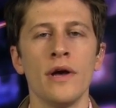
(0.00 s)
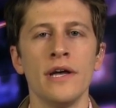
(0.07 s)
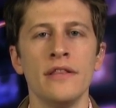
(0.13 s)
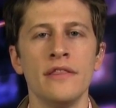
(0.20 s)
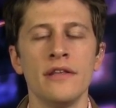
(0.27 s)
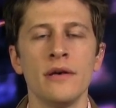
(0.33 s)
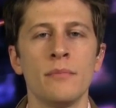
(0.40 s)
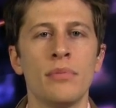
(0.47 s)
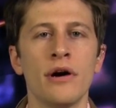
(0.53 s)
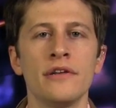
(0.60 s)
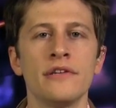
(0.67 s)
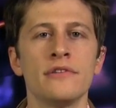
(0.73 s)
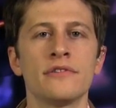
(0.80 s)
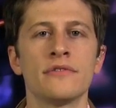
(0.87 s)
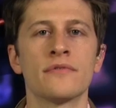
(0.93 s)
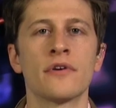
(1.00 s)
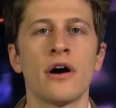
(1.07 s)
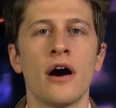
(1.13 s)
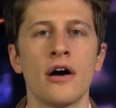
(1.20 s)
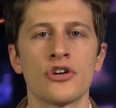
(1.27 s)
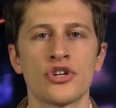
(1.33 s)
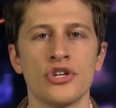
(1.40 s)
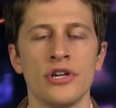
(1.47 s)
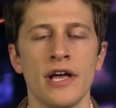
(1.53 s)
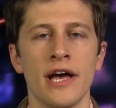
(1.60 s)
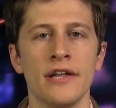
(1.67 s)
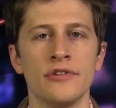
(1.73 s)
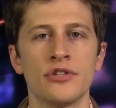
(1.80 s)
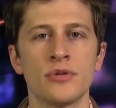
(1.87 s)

in the abundance of caution and